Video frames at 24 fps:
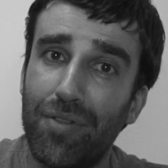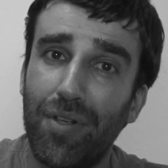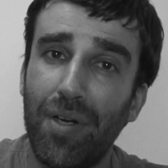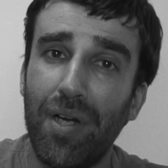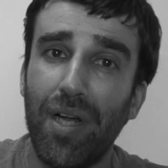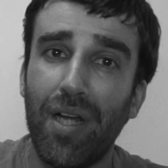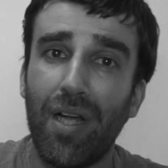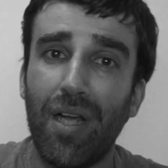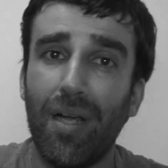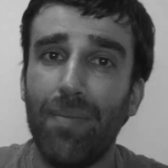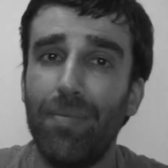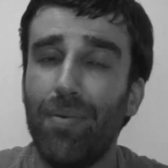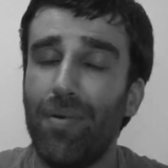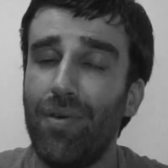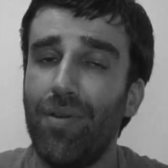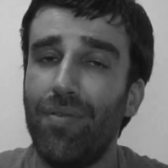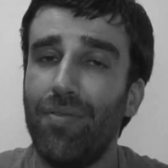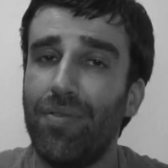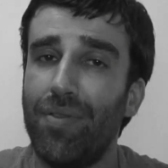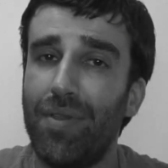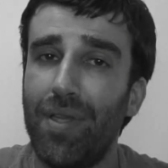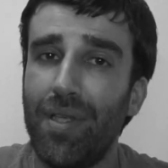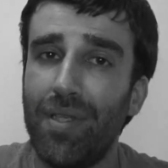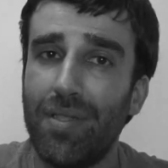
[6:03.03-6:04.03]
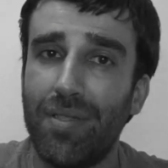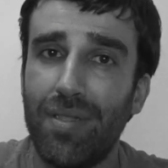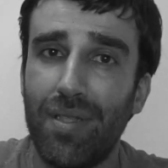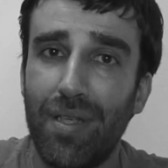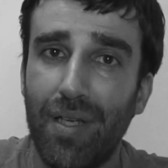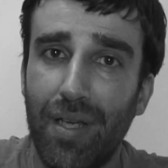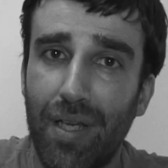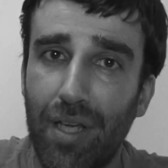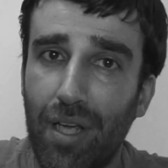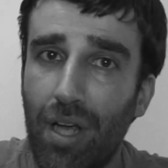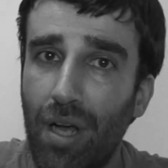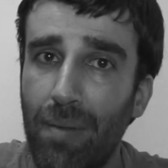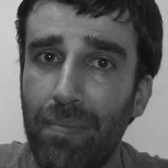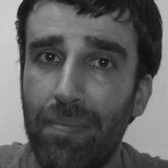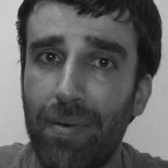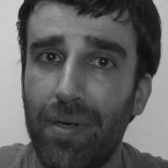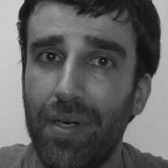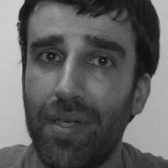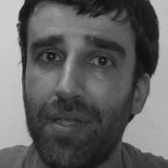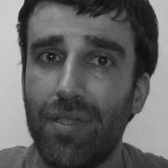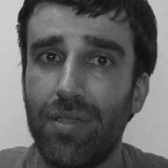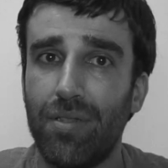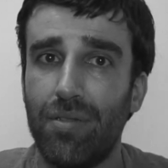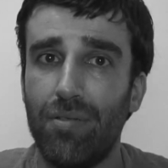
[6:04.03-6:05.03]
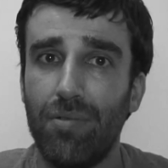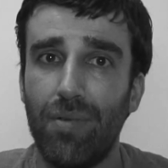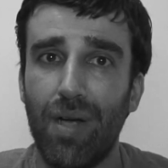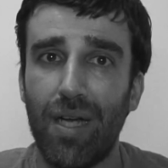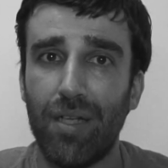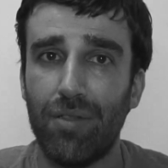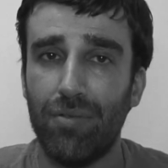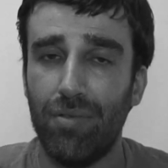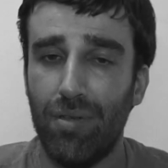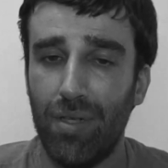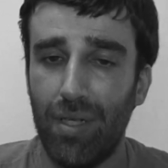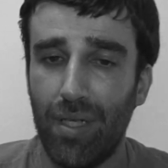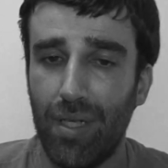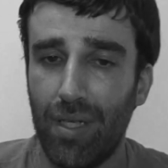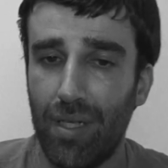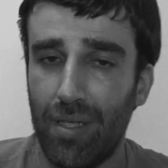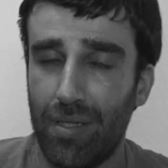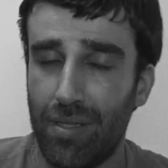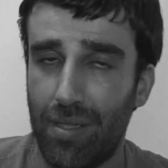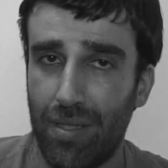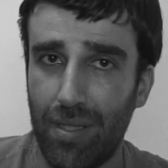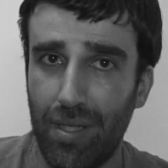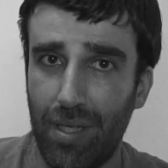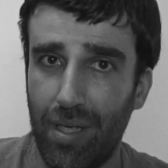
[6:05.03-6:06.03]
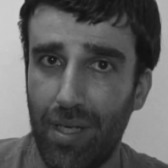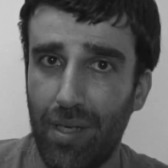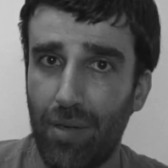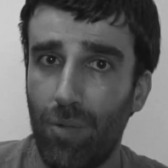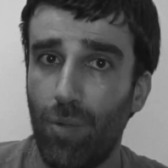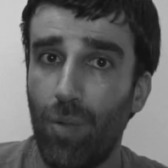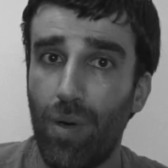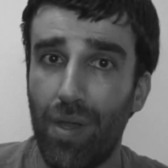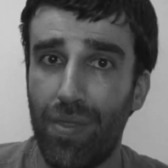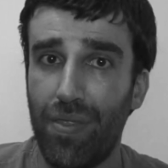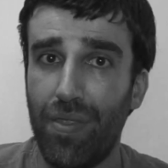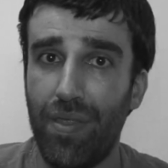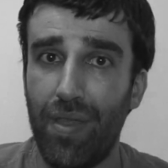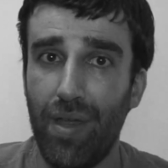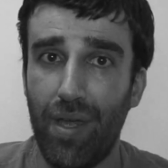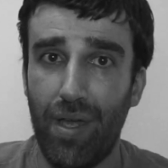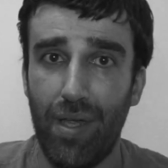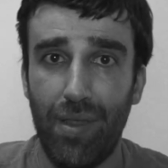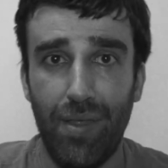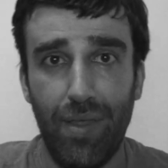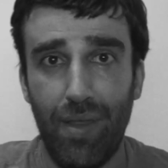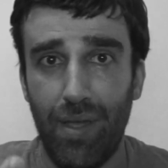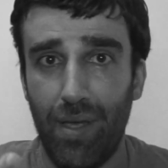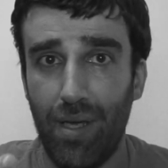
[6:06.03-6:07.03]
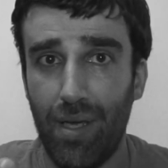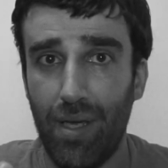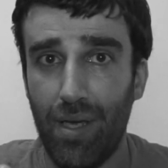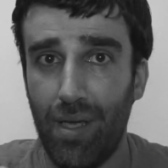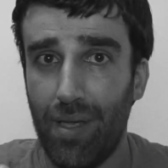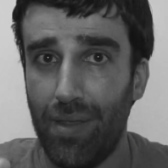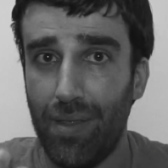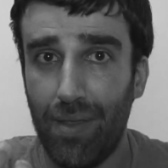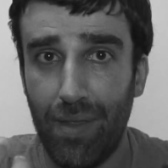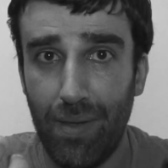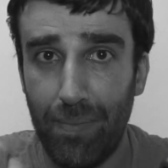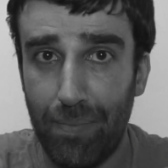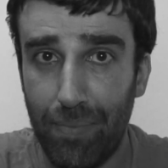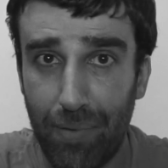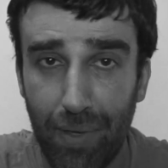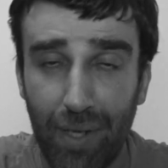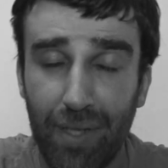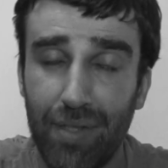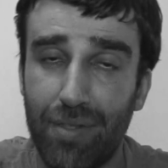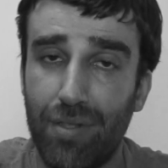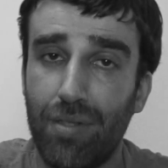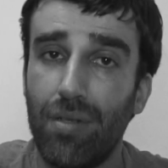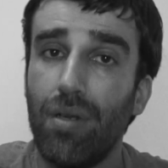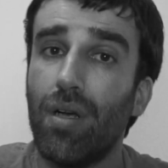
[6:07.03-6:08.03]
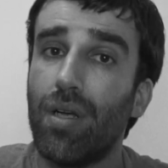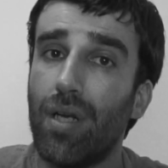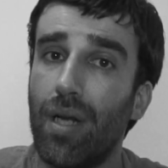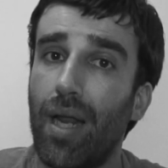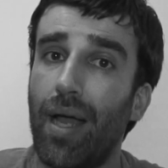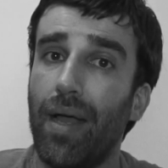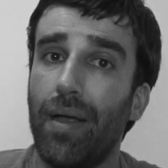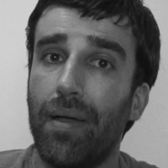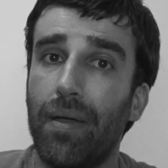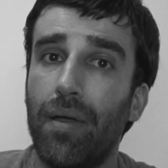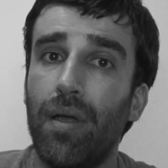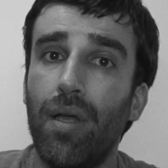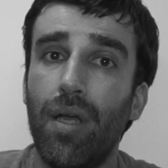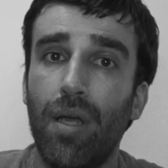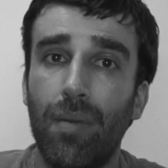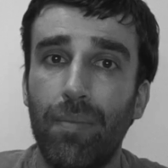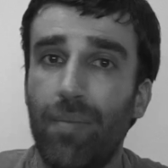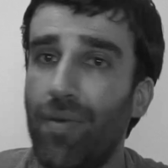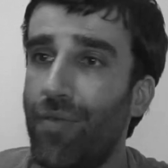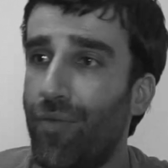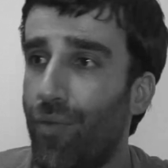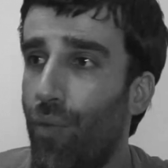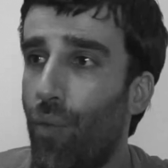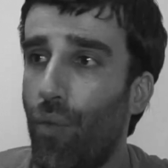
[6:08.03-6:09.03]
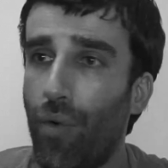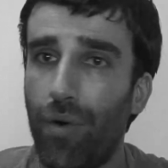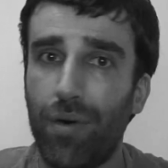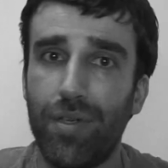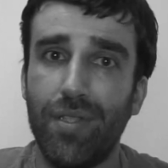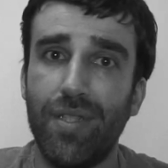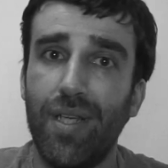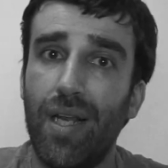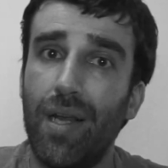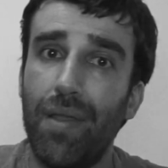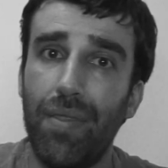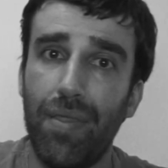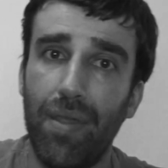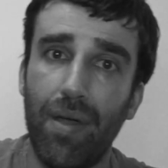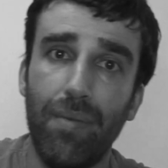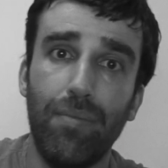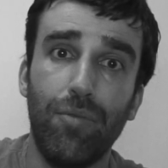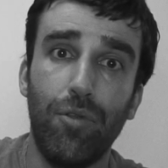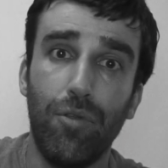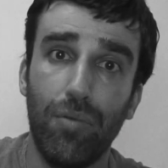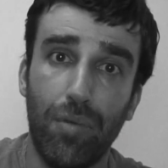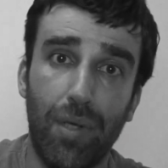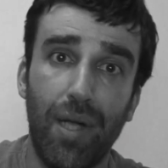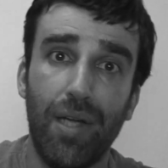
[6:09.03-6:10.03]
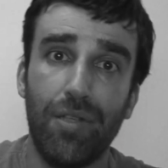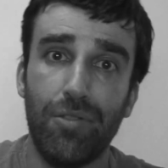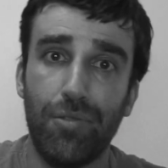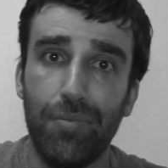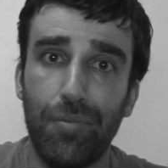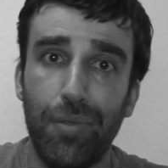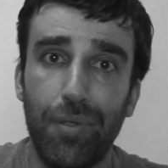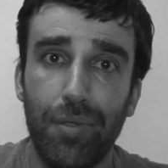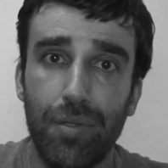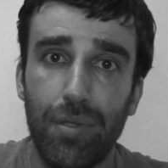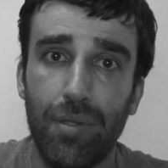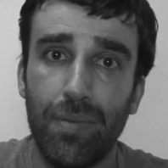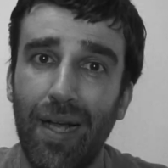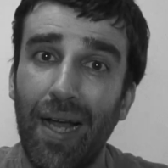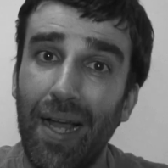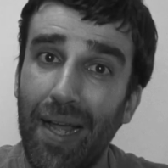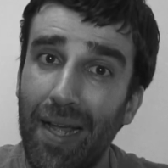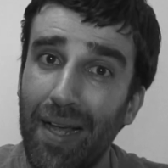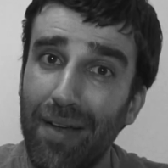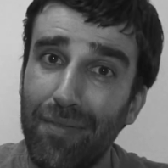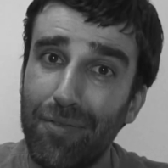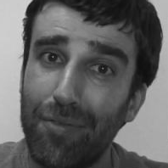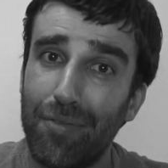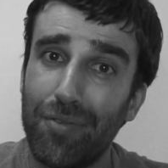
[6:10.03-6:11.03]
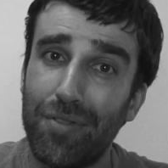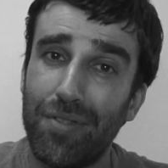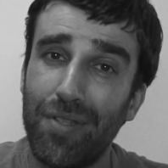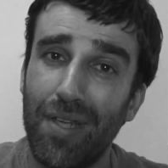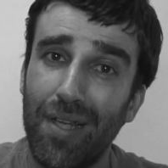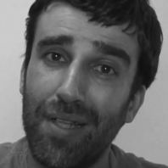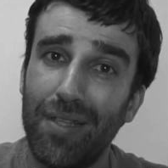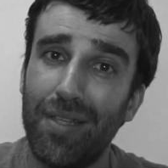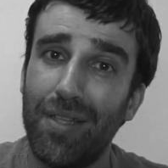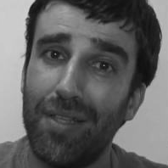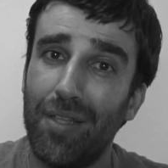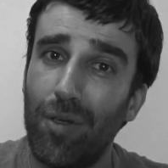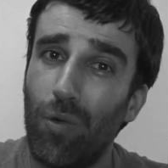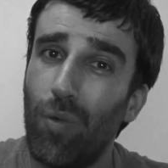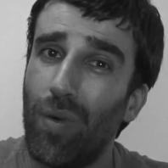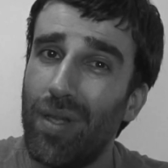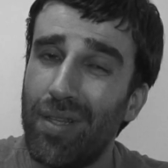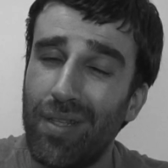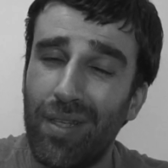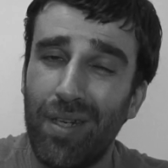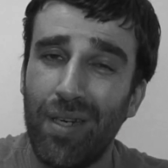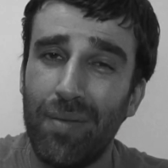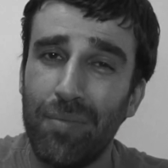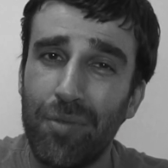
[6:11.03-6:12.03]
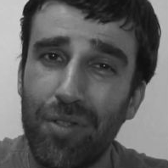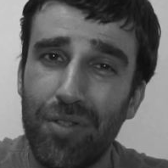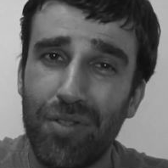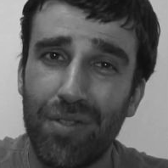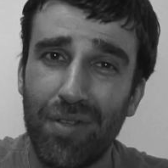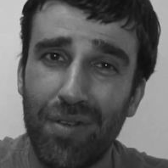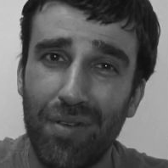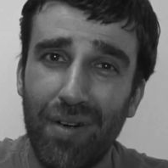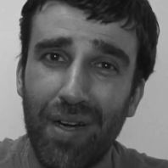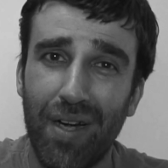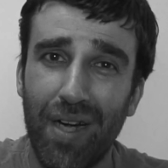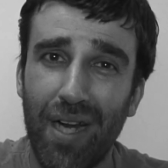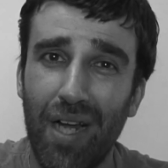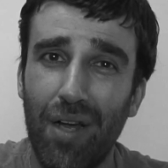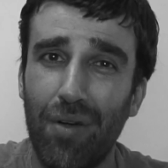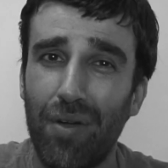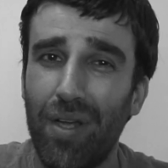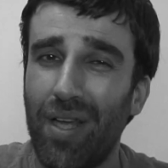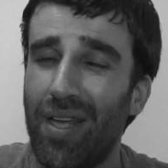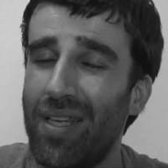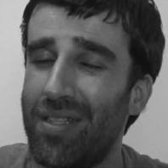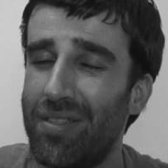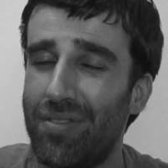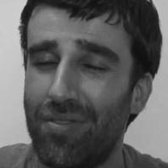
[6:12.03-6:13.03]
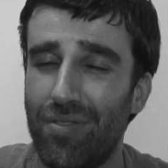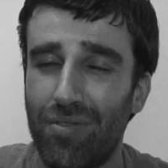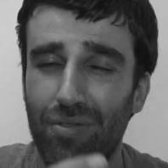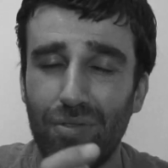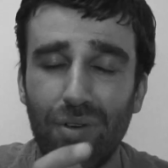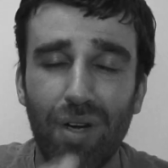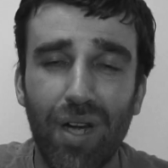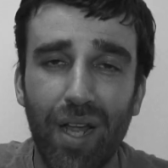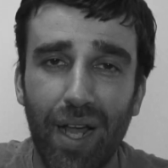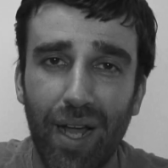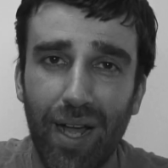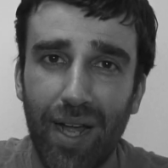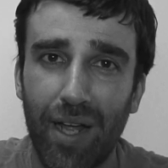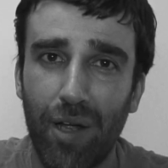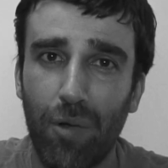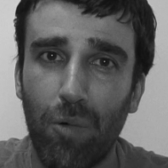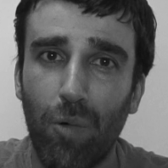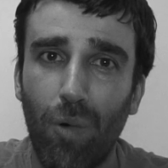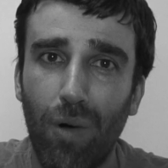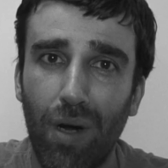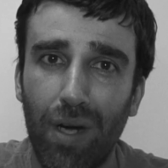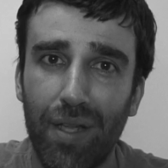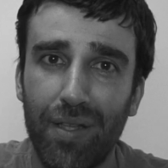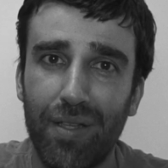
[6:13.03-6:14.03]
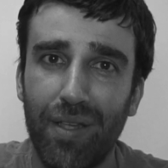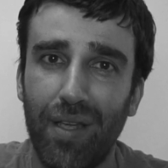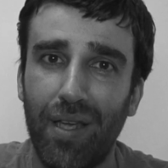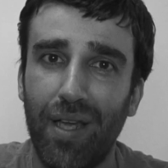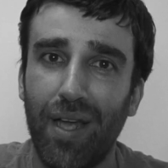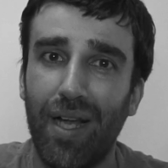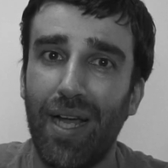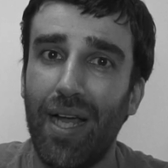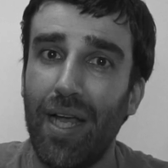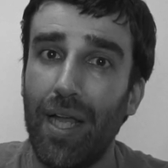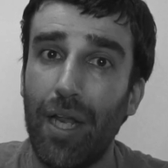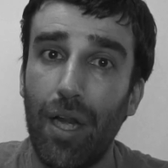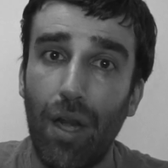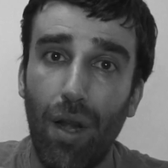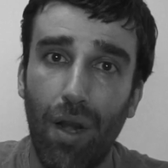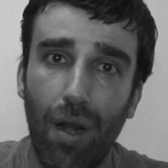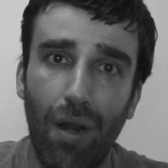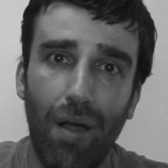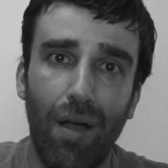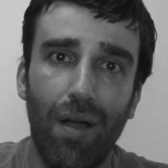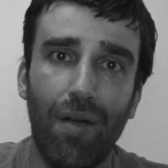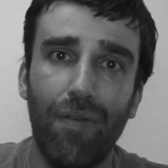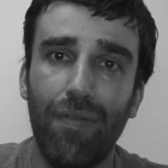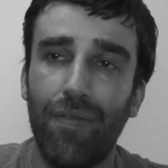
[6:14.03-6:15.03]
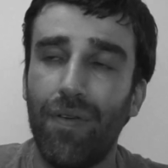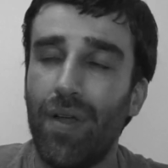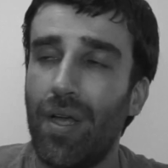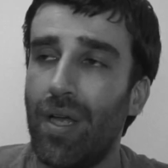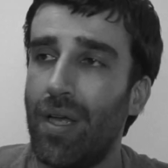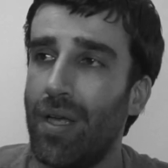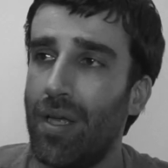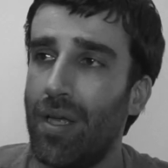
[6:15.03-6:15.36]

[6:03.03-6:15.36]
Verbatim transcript: try a couple of these uh, companies to actually see what the, the, the prints look like before selling them to customers. And I have to say that the one that I'm using right now, it has really high quality and I love